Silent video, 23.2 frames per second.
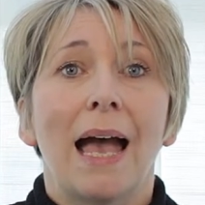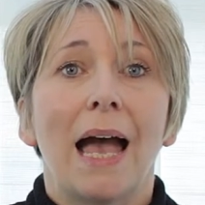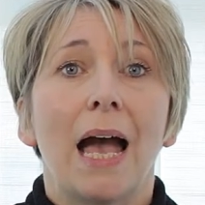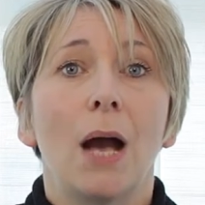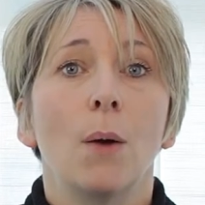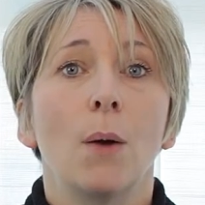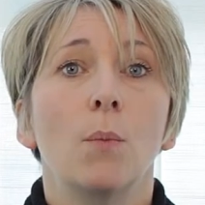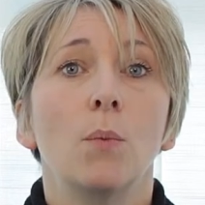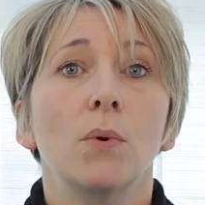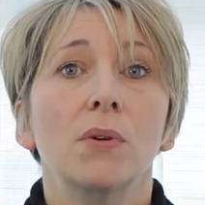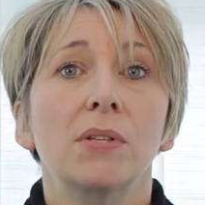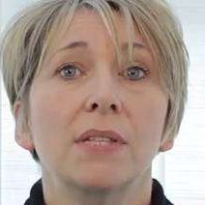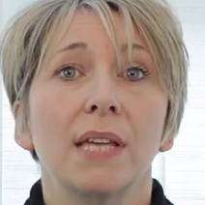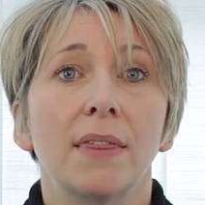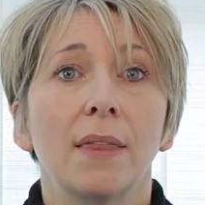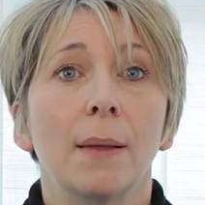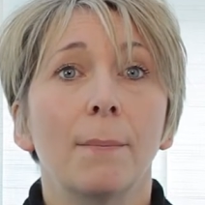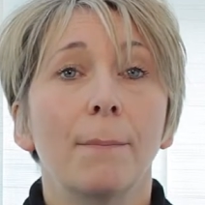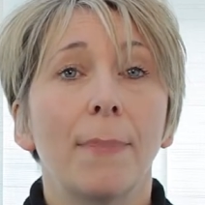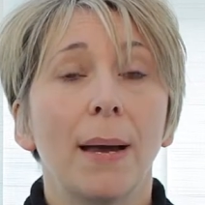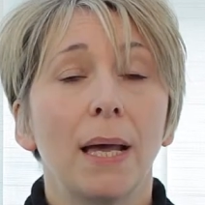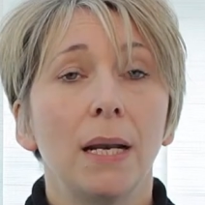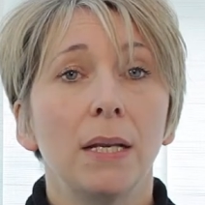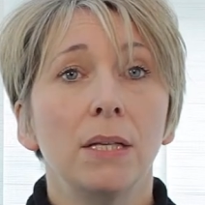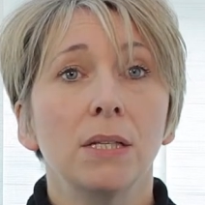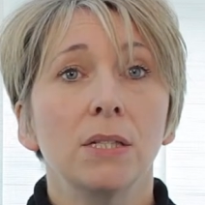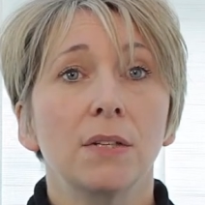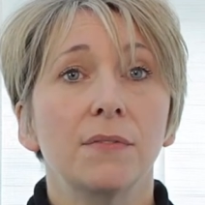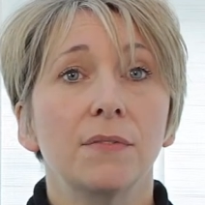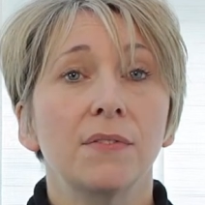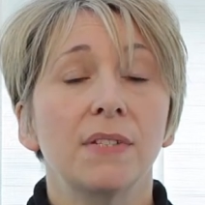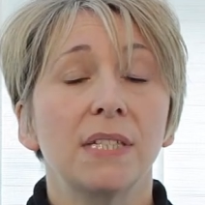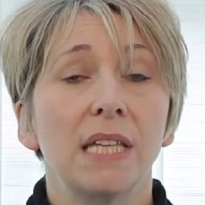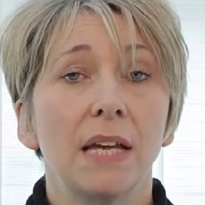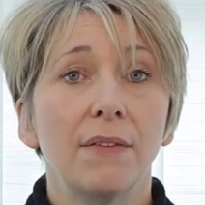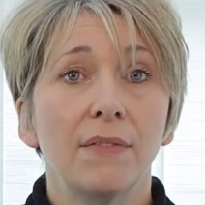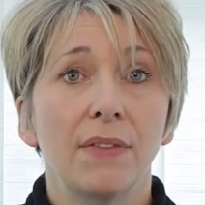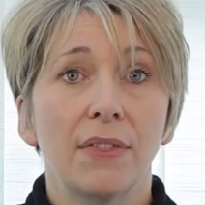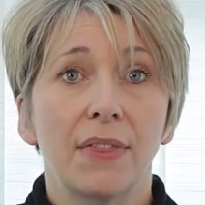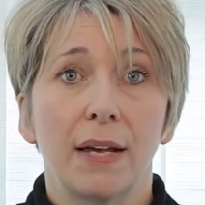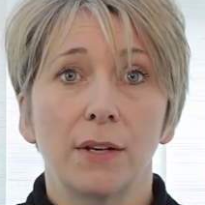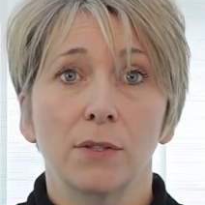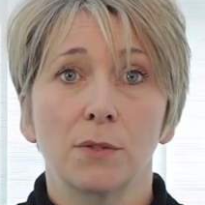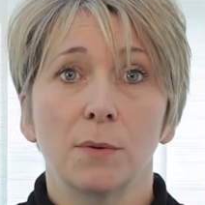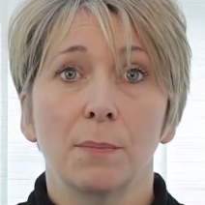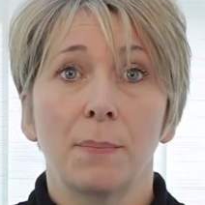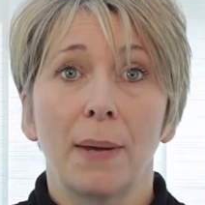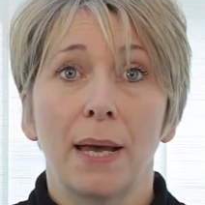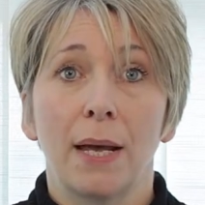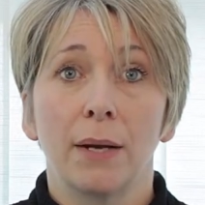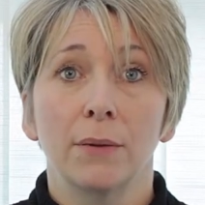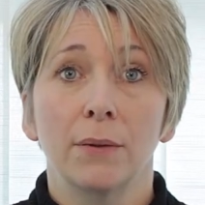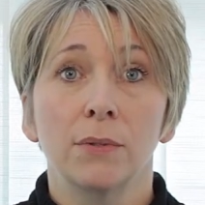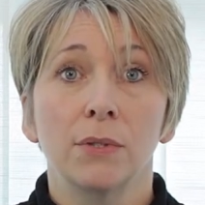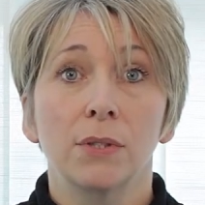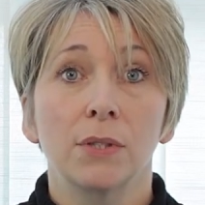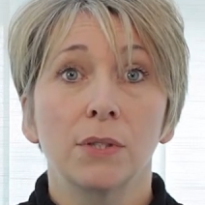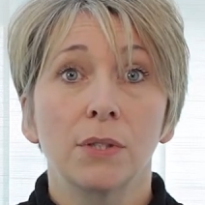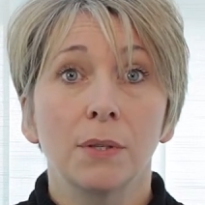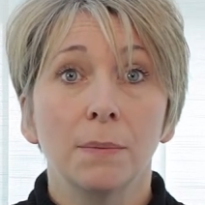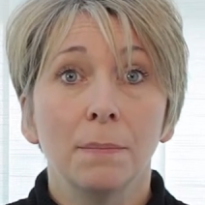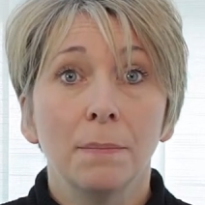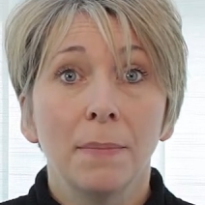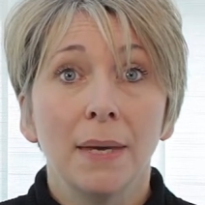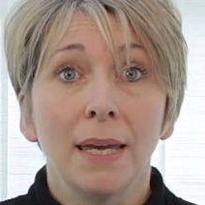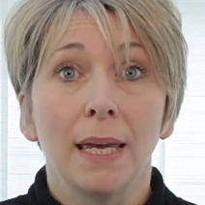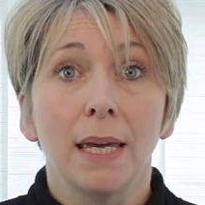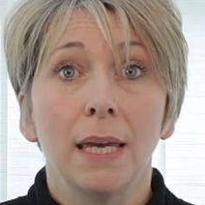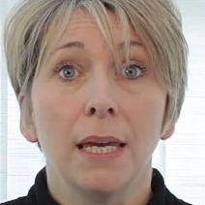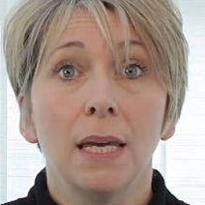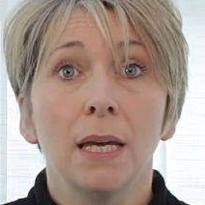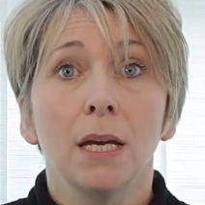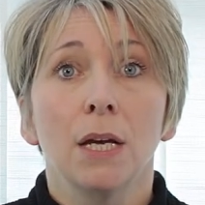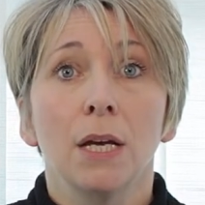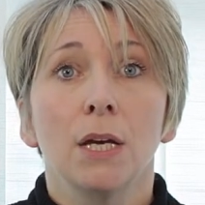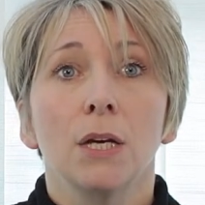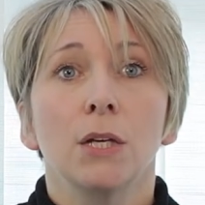and will send the balance of £7,000 to me